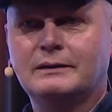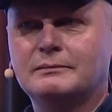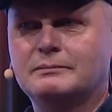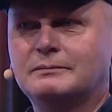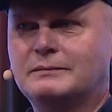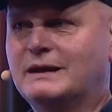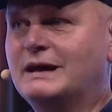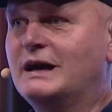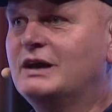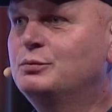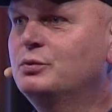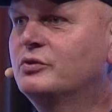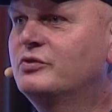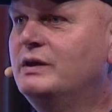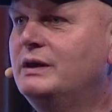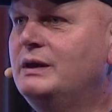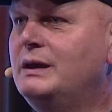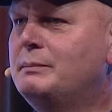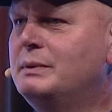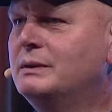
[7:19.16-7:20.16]
the guys would
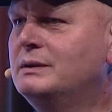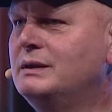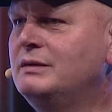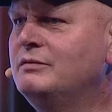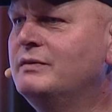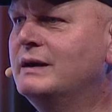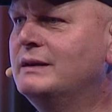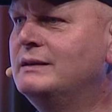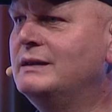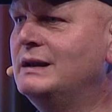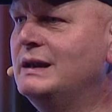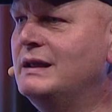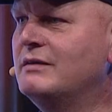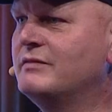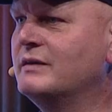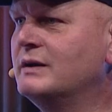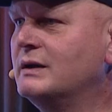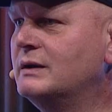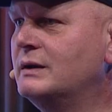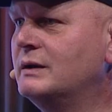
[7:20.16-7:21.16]
say, yeah, but if I
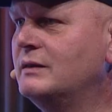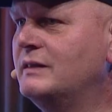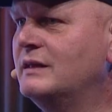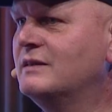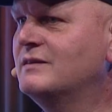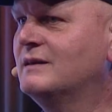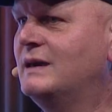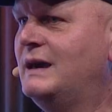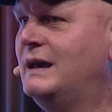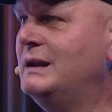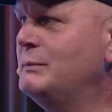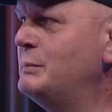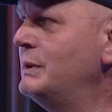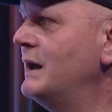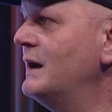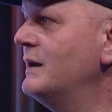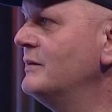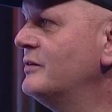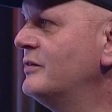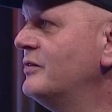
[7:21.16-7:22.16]
deliver, that
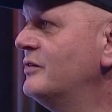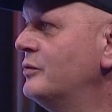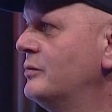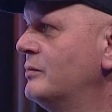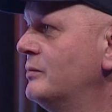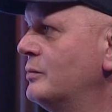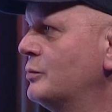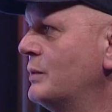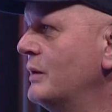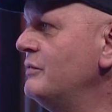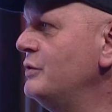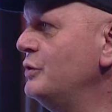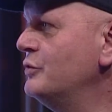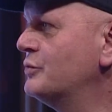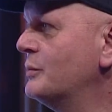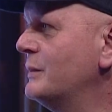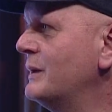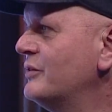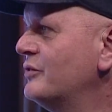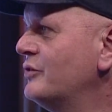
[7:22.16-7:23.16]
cannibalizes revenue
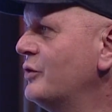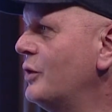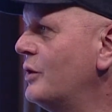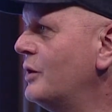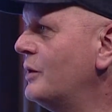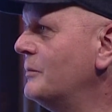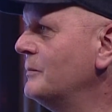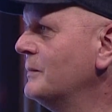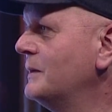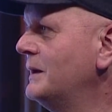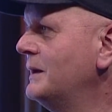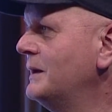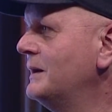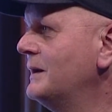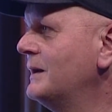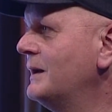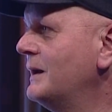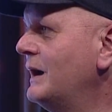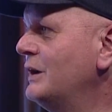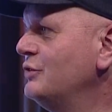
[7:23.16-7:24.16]
from my store.
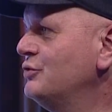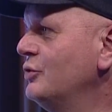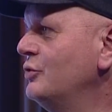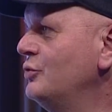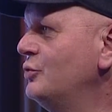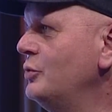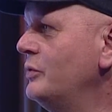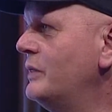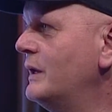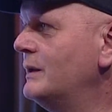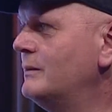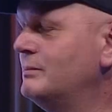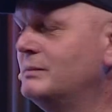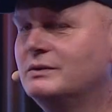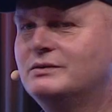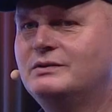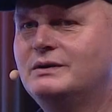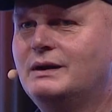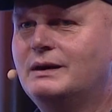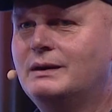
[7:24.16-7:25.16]
I shouldn't do that. I
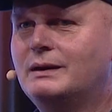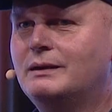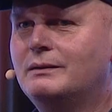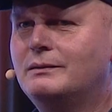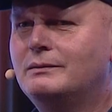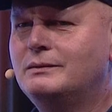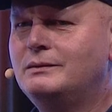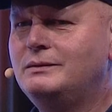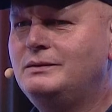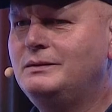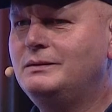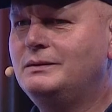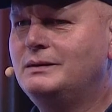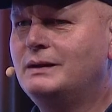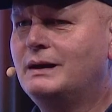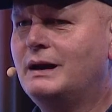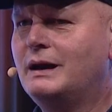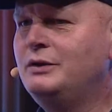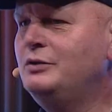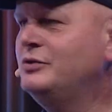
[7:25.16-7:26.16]
say,
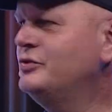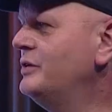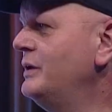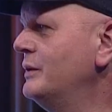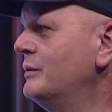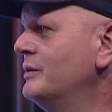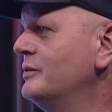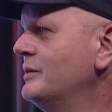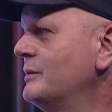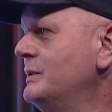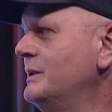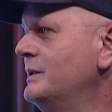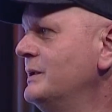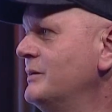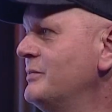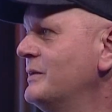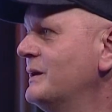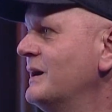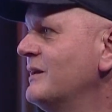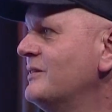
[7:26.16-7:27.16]
are you serious? I mean, if
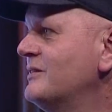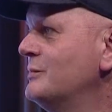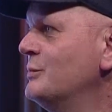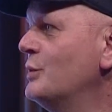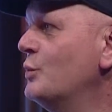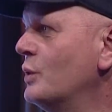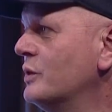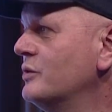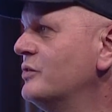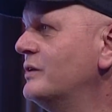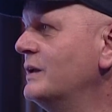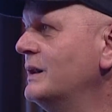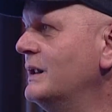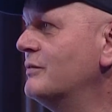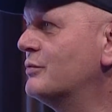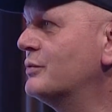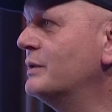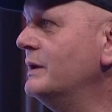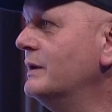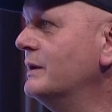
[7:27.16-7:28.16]
the customer wants
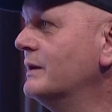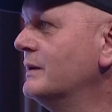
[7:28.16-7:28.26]
delivery,